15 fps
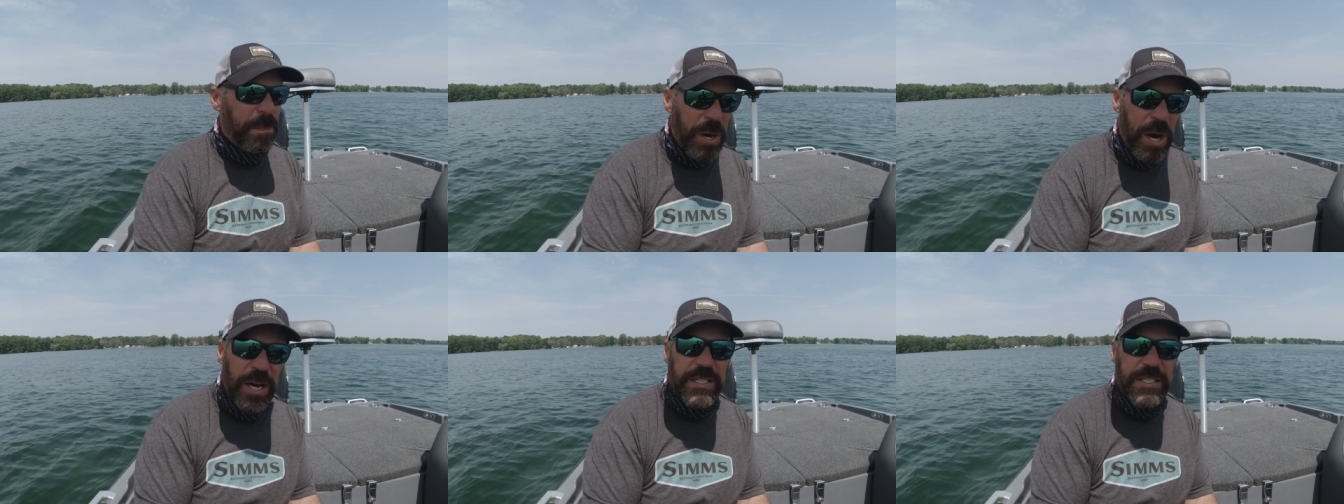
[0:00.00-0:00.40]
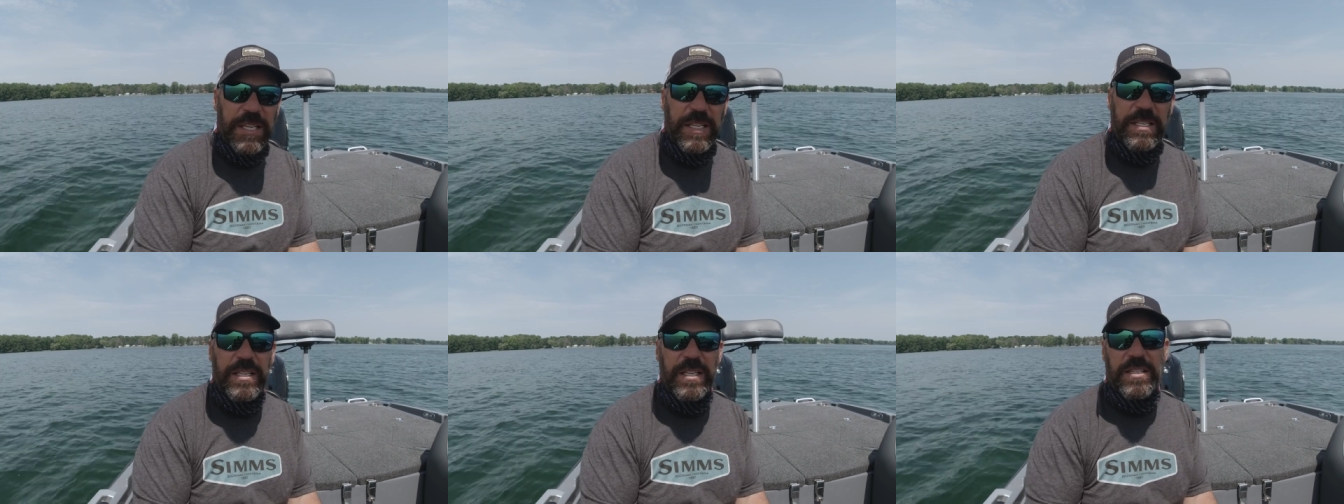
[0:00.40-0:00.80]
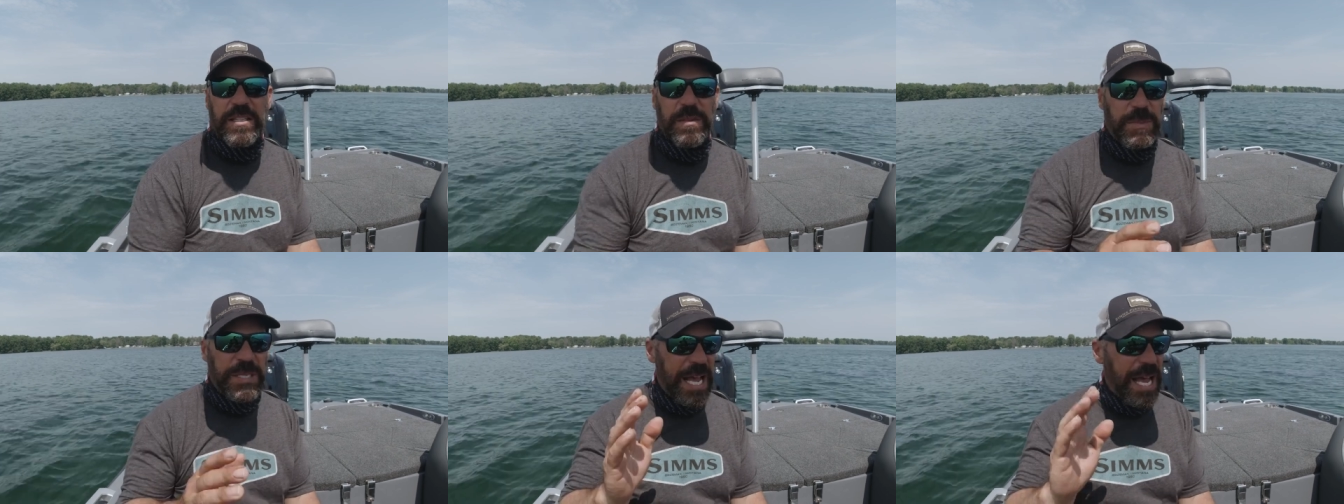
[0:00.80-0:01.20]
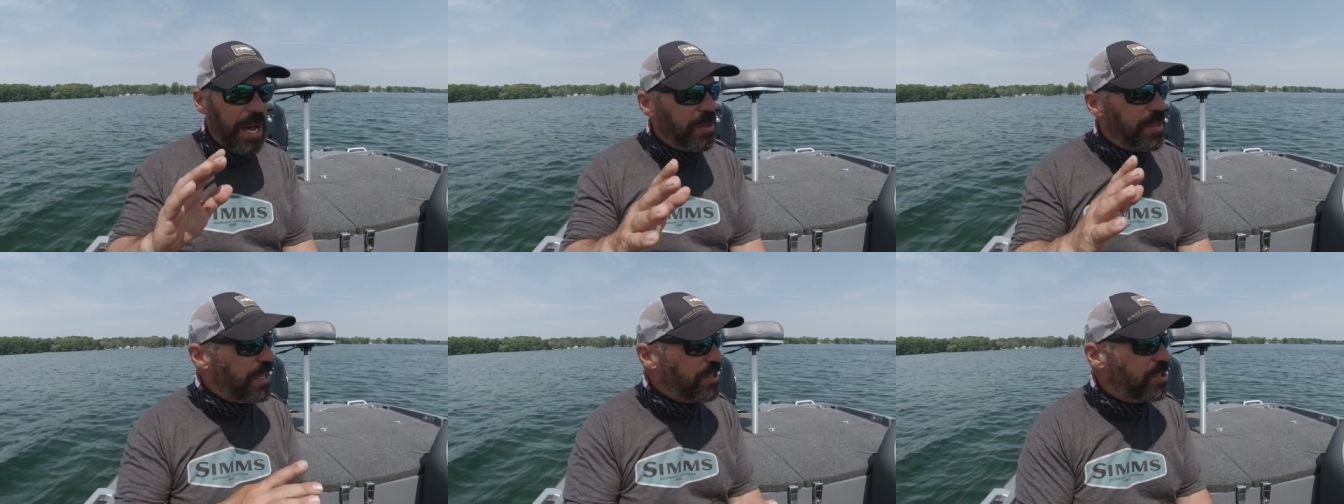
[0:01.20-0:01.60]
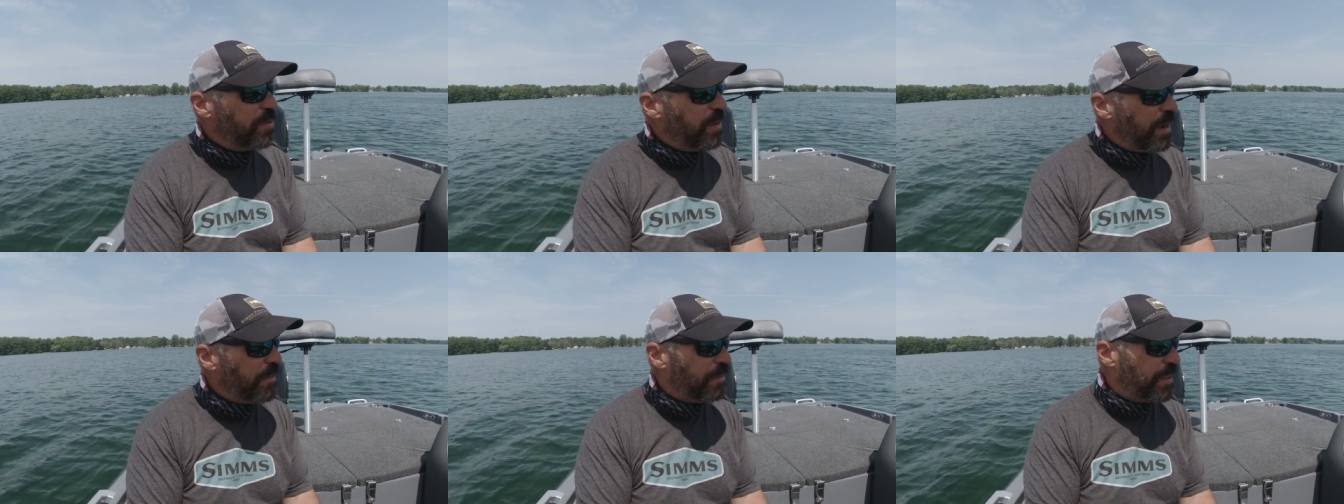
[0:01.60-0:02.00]
the boxing system to how they
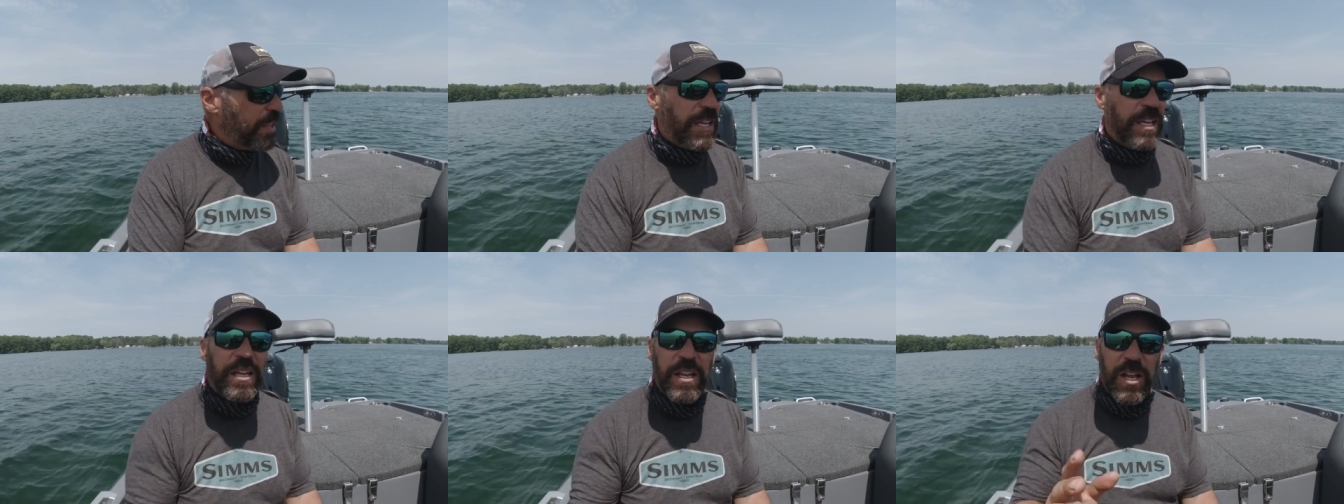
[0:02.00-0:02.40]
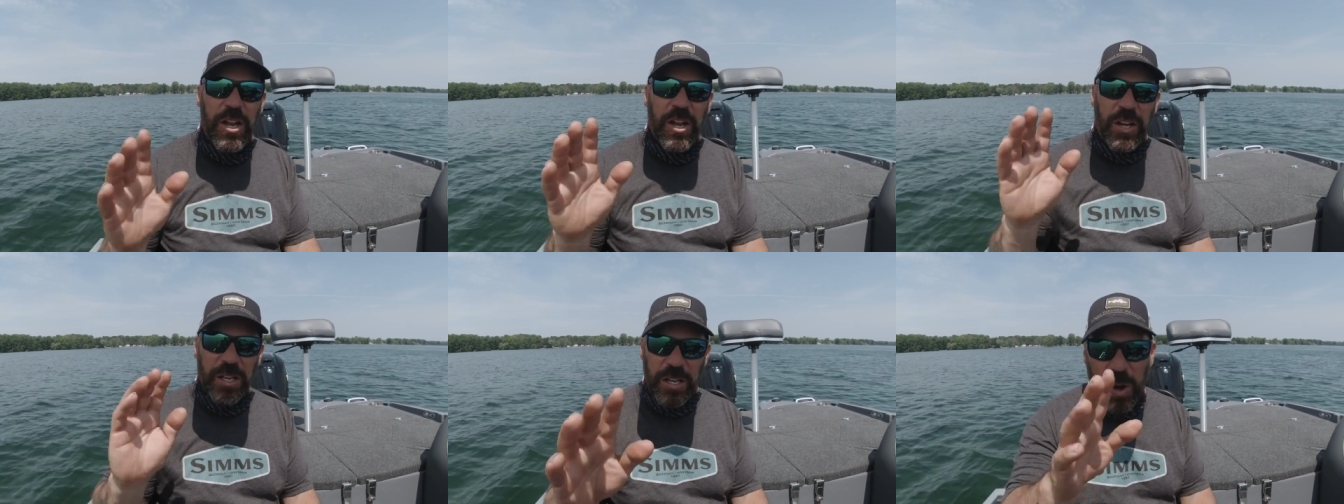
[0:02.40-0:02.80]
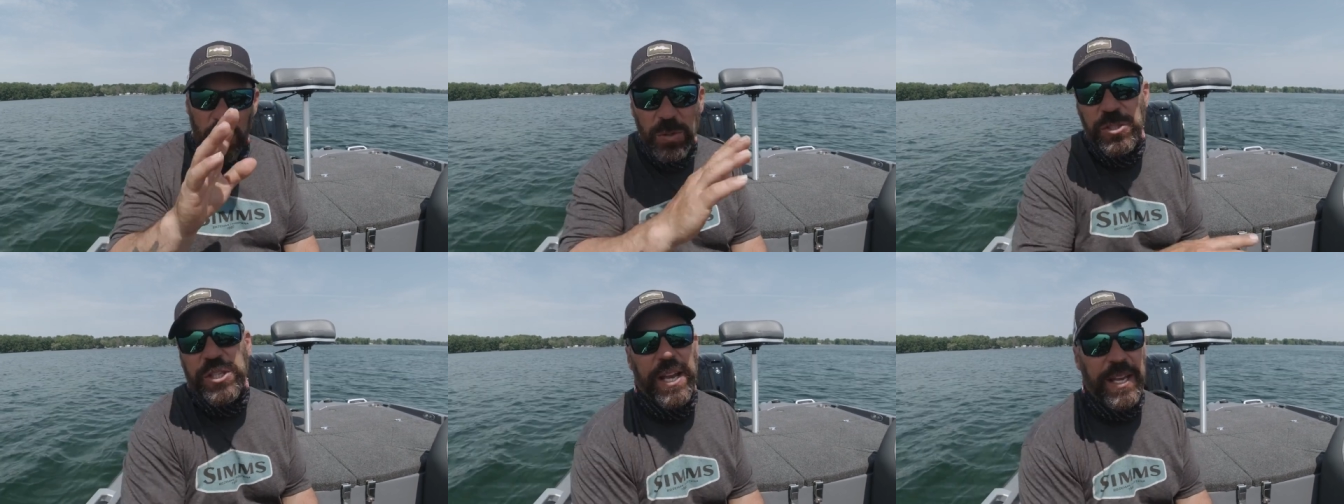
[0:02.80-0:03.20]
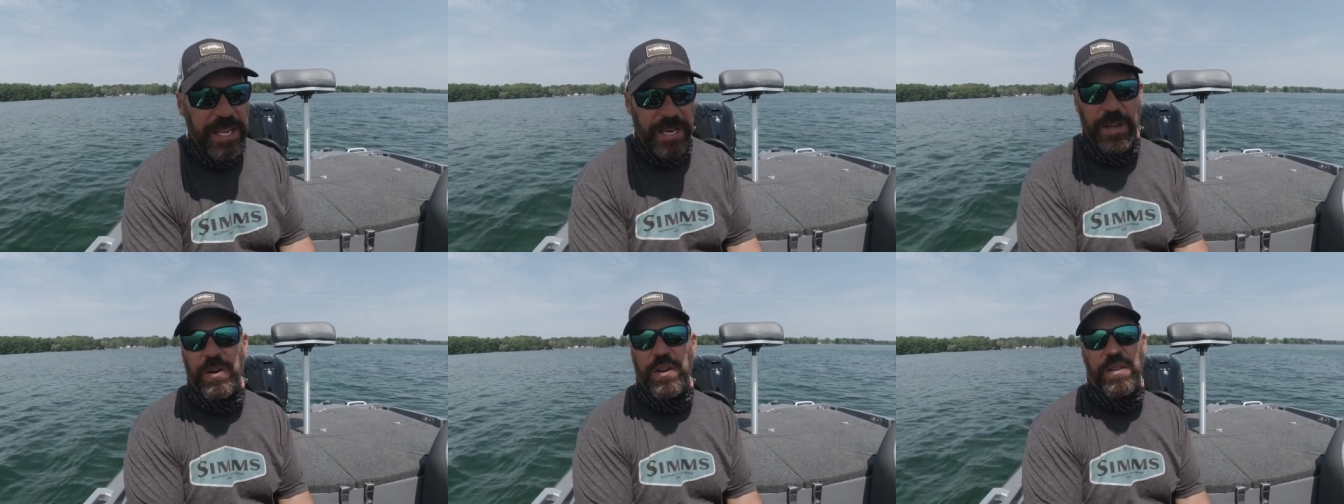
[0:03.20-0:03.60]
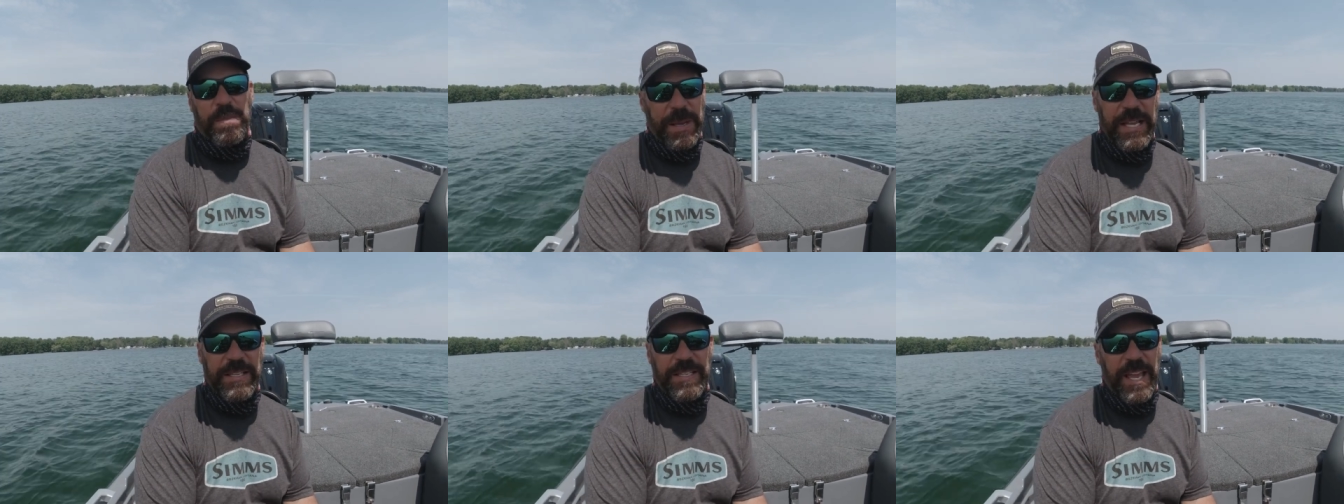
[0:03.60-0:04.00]
do everything, go check it out on the
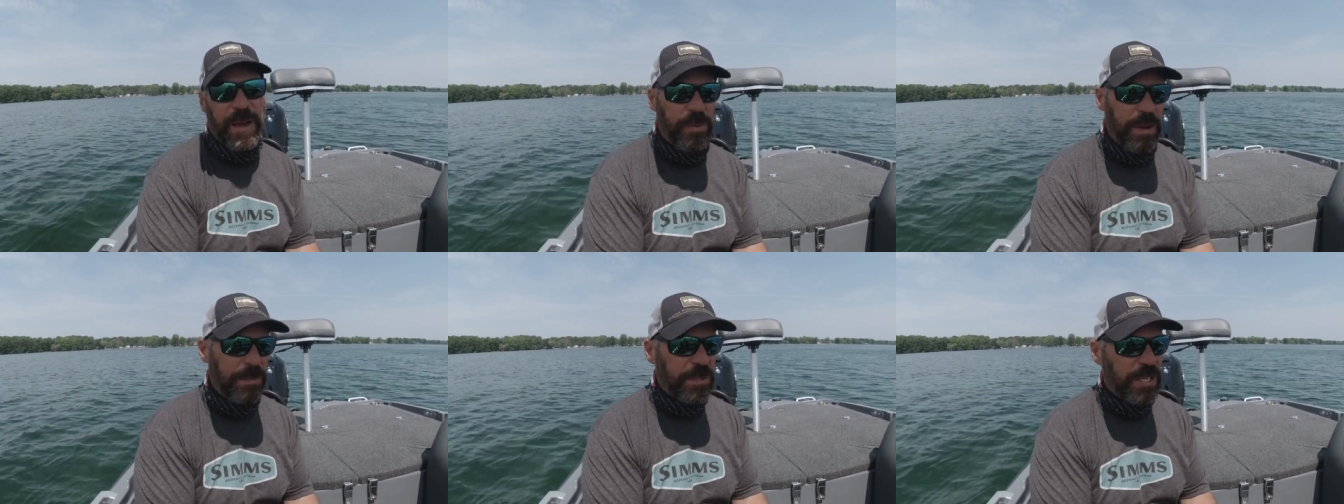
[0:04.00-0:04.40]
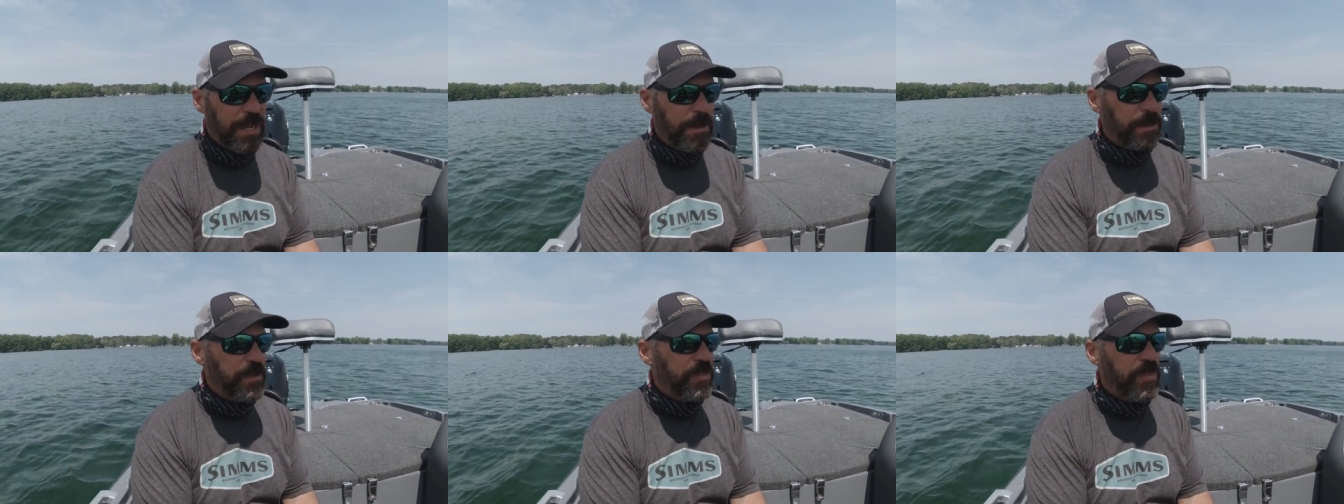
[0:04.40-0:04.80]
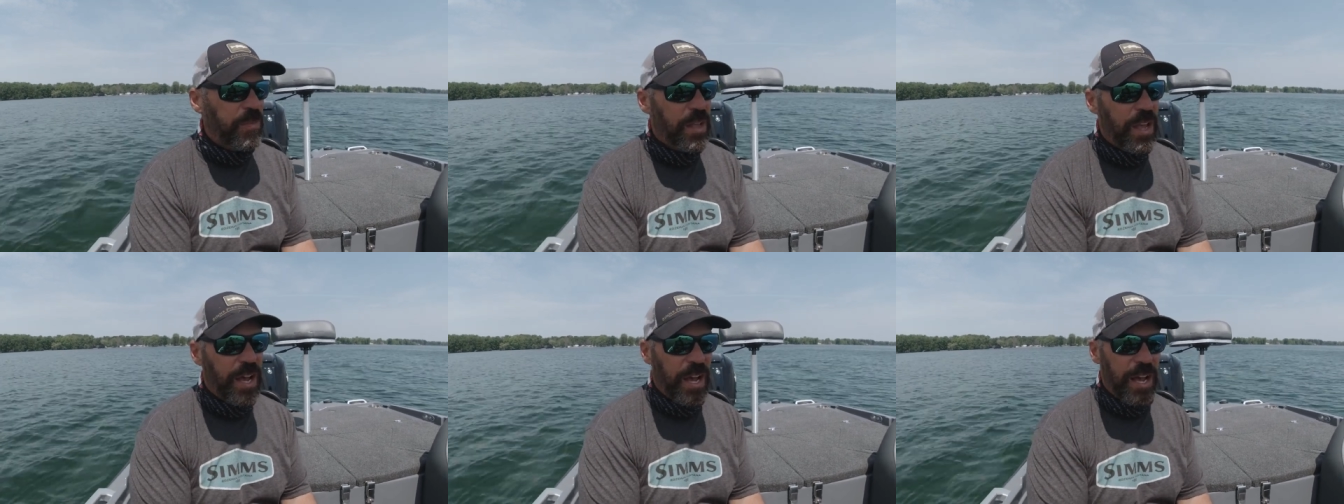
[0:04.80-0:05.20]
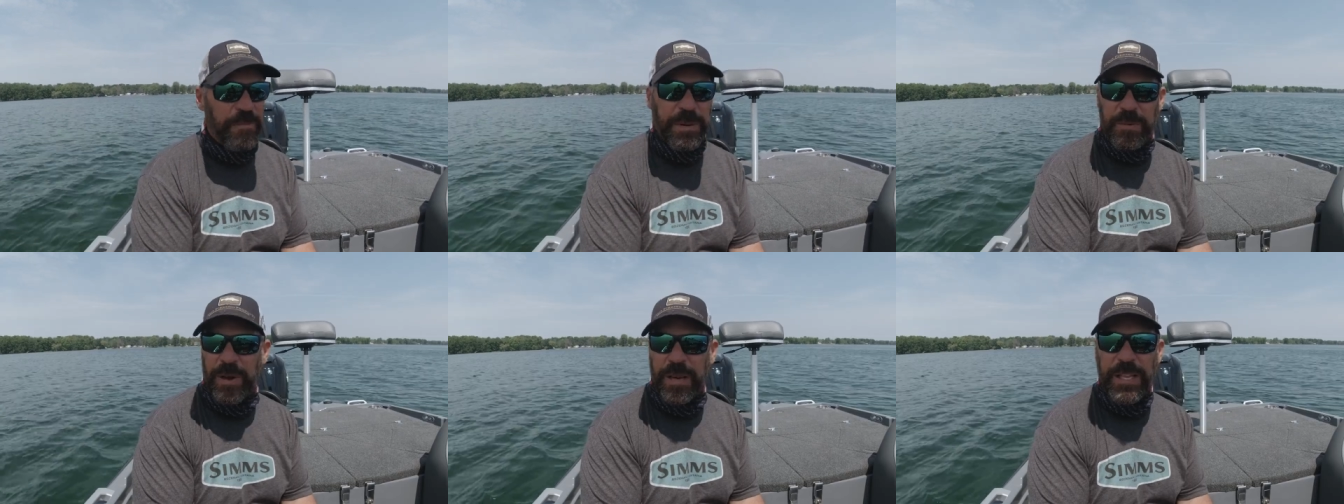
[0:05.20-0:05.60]
Basscat website. Uh, I've been